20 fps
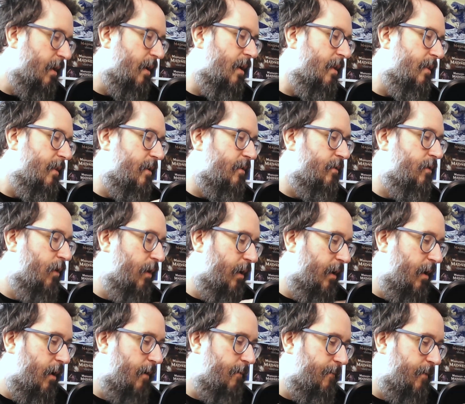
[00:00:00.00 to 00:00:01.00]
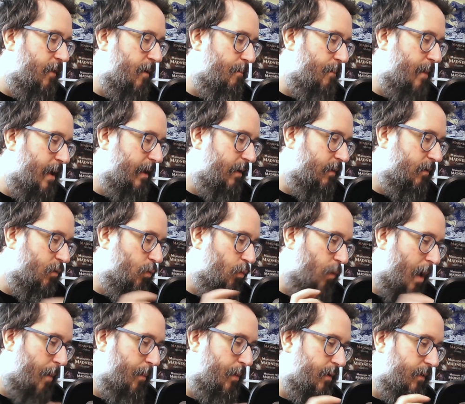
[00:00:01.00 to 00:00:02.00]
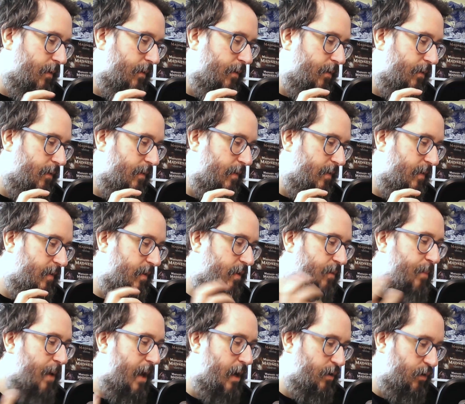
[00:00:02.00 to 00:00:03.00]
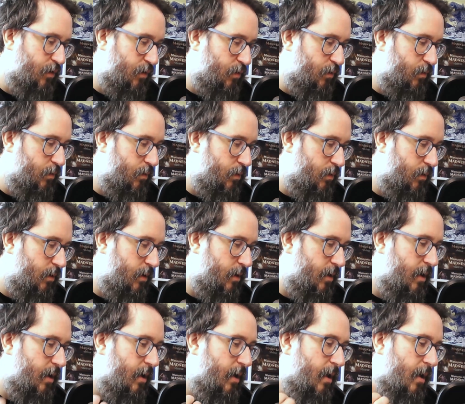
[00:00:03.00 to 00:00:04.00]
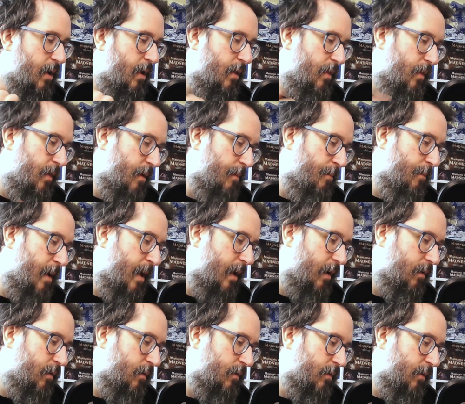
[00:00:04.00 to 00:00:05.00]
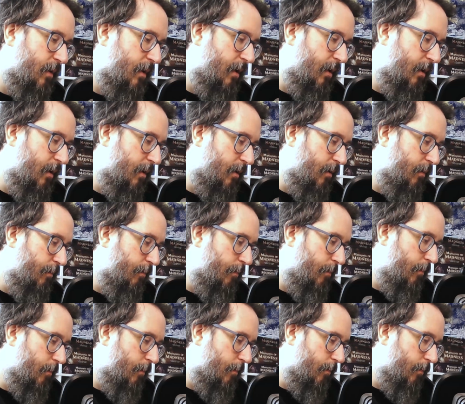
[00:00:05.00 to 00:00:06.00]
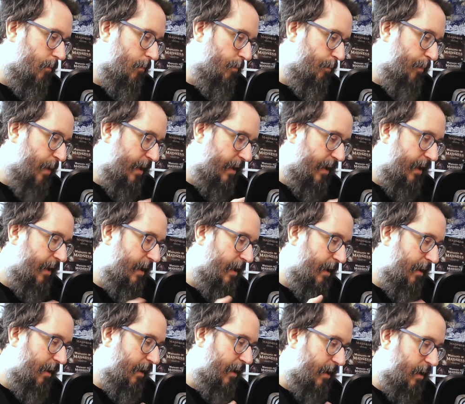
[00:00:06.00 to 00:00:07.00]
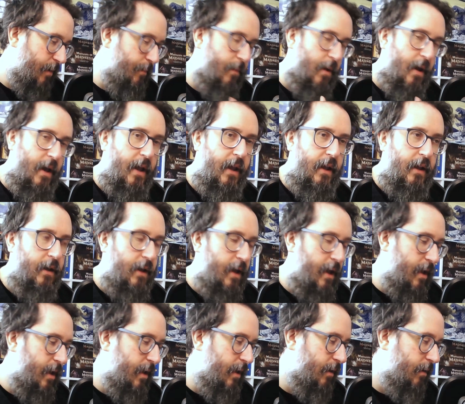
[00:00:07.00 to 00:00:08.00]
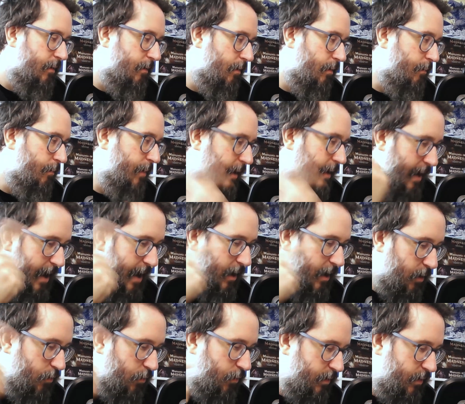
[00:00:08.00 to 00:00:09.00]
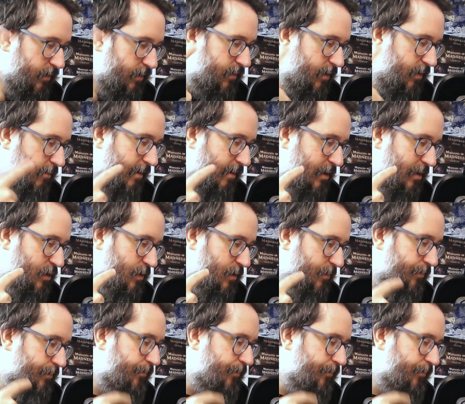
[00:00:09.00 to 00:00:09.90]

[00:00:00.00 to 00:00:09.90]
that makes the weapons special, that makes picking it like a mechanical consideration.